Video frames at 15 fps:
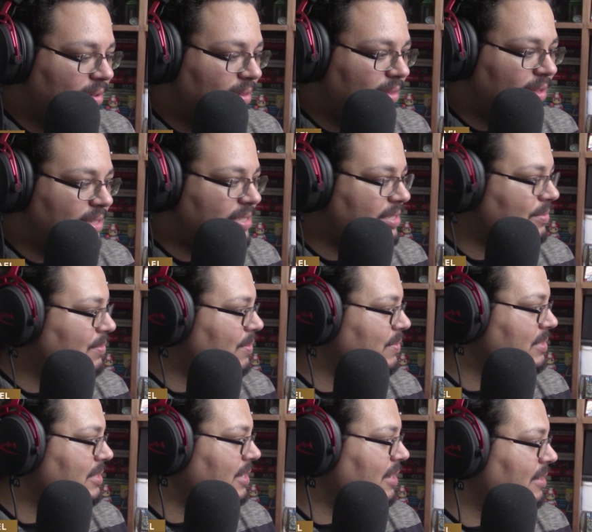Let's see, what
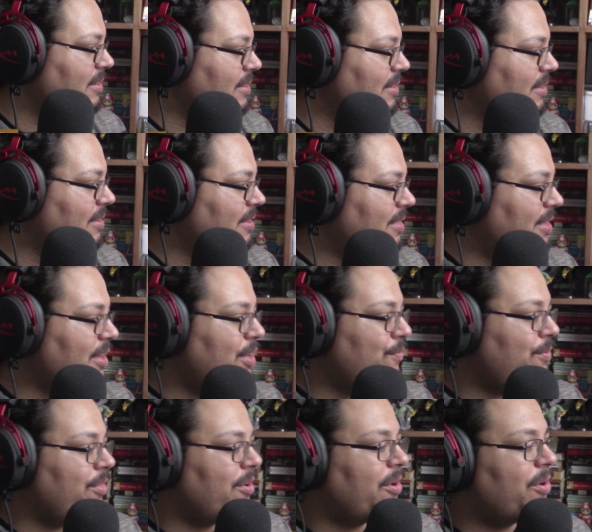was that? Thank you
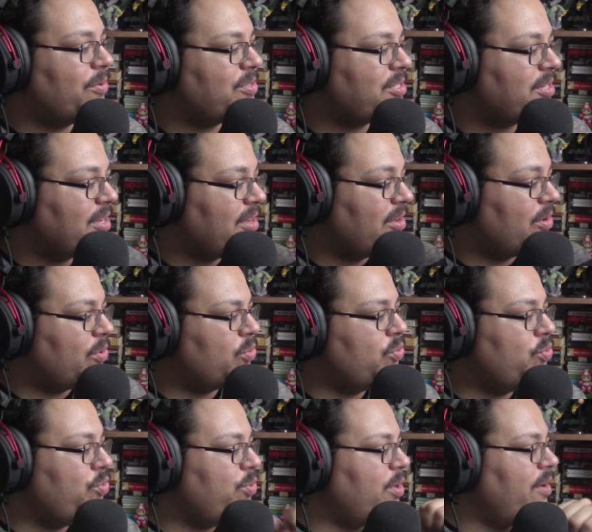for the host.
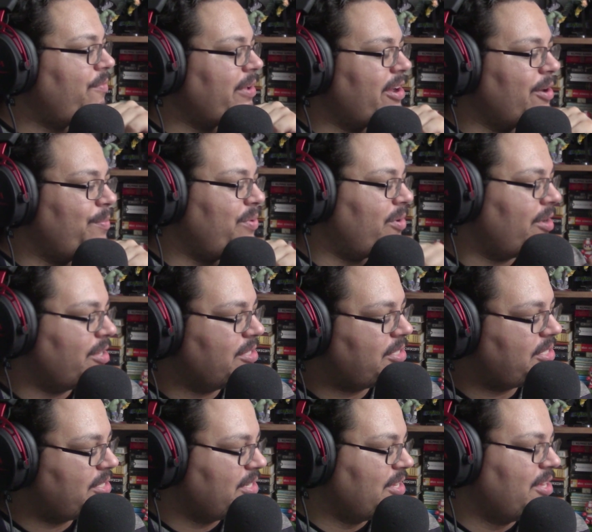Ooh, you have
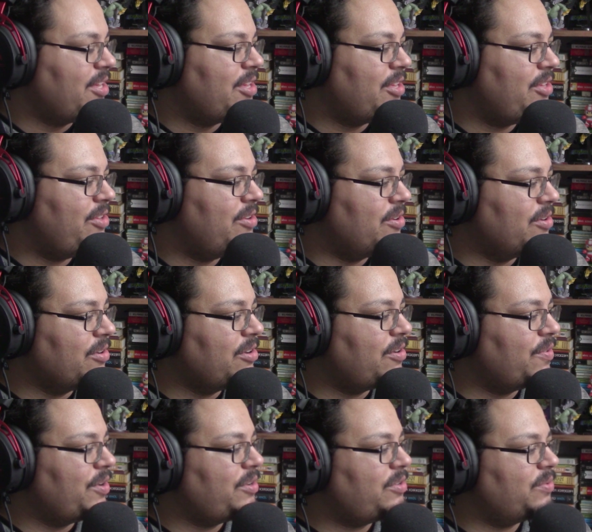AirPods. You're
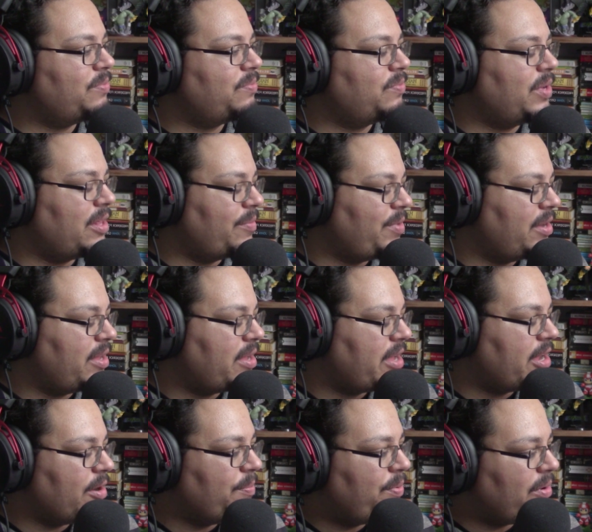going to,
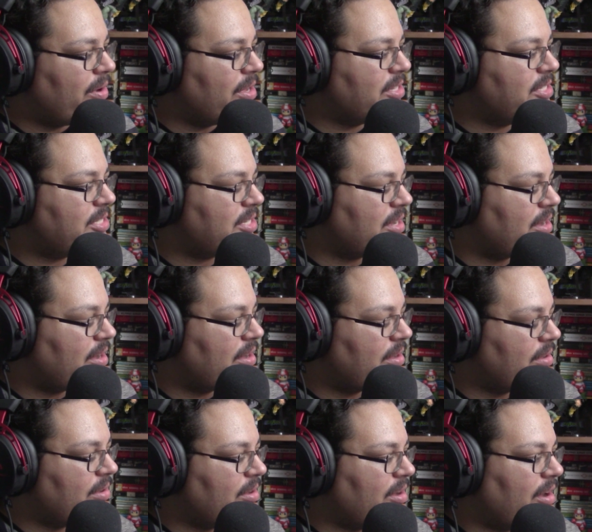AirPods
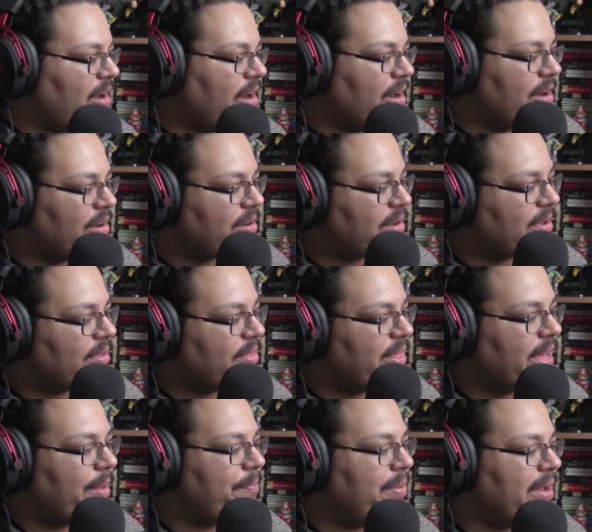aren't
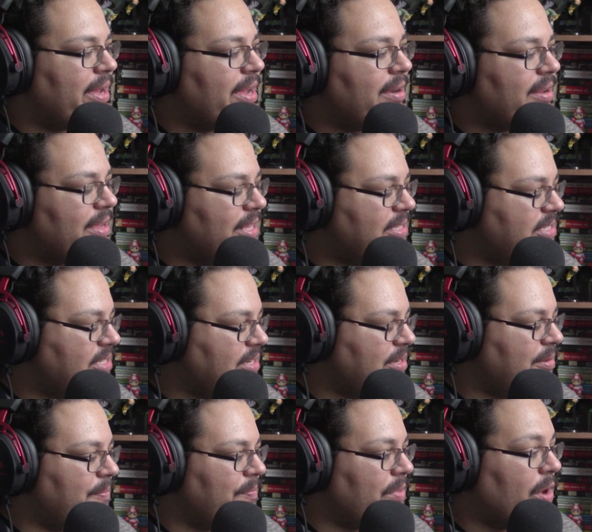that bad. It's
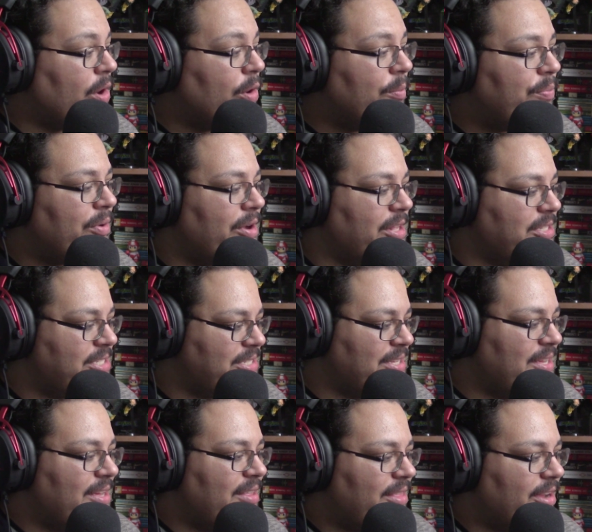HomePods
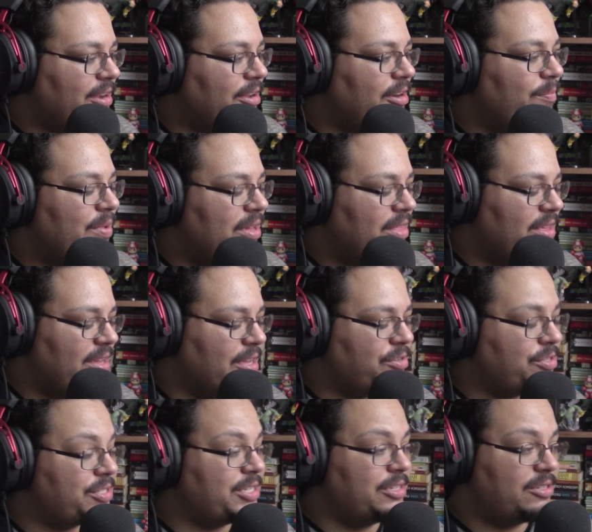that are going to be the
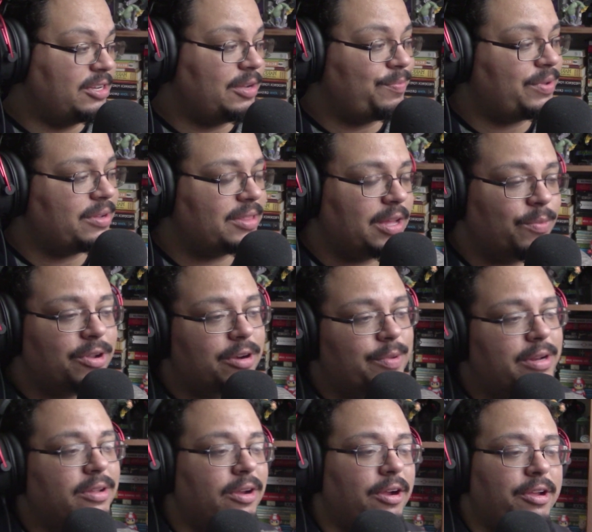interesting topic that we're going to be
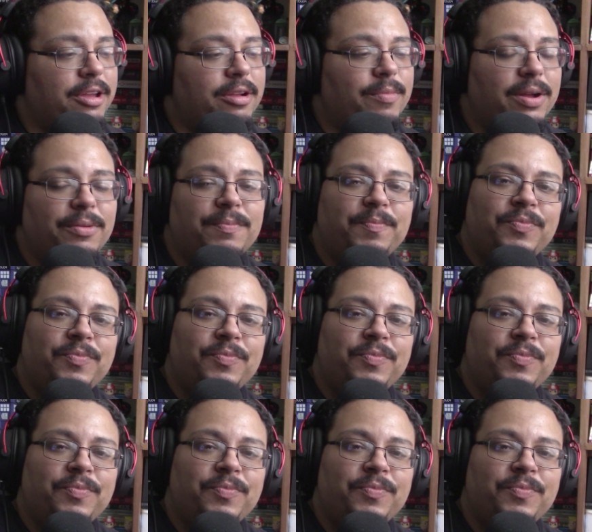talking about.